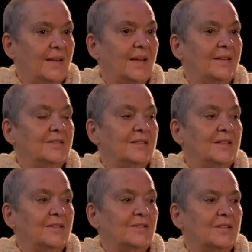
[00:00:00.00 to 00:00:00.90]
And
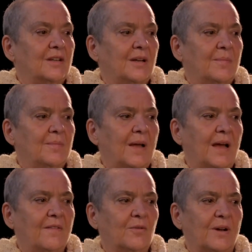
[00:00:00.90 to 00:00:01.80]
didn't
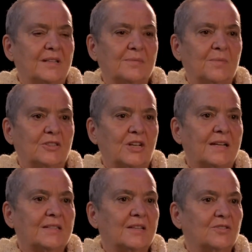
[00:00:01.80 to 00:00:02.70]
have quite as much
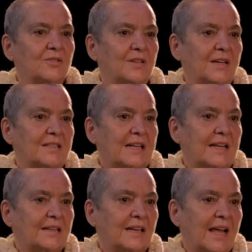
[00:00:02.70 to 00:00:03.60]
access to the
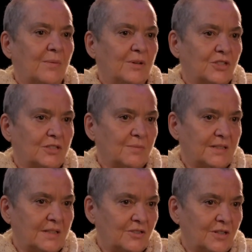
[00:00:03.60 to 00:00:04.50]
Icelandic language as my
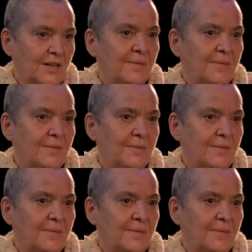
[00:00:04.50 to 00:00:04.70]
sister and I.